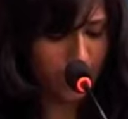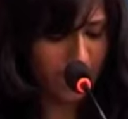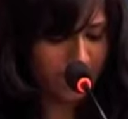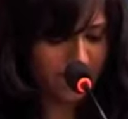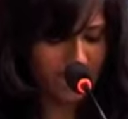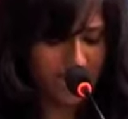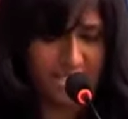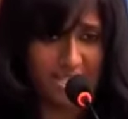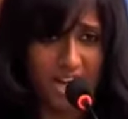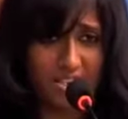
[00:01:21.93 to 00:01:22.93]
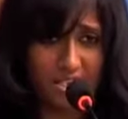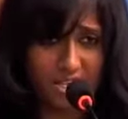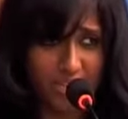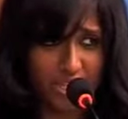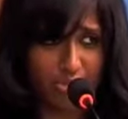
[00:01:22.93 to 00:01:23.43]
India and started
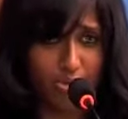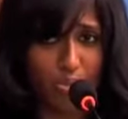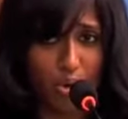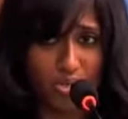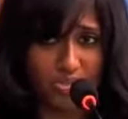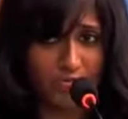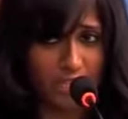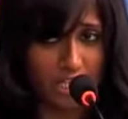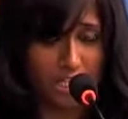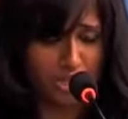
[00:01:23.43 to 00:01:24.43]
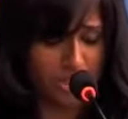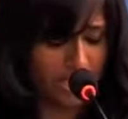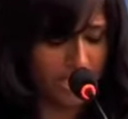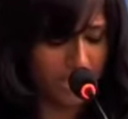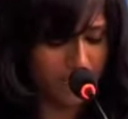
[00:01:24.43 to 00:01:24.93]
living in a remote village
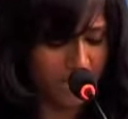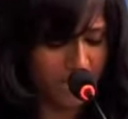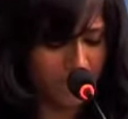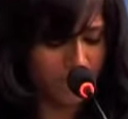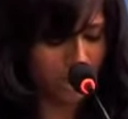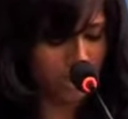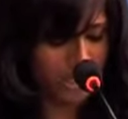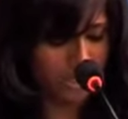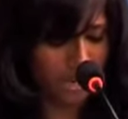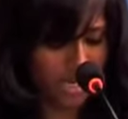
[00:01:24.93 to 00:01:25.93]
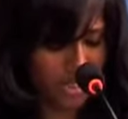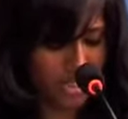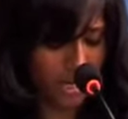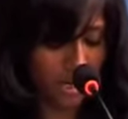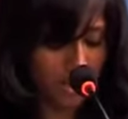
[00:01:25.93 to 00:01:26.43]
in Falodi,
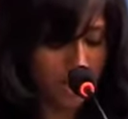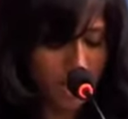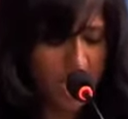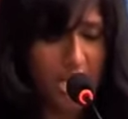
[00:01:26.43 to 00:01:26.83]
Rajasthan.